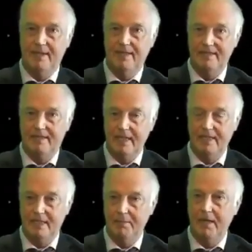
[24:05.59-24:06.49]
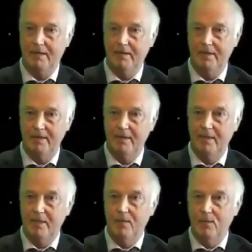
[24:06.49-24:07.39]
uh, sketchy
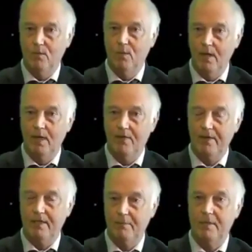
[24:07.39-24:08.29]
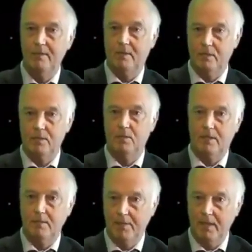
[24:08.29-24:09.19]
background why I think the
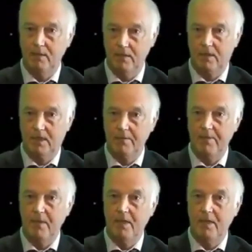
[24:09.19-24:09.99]
protocols were composed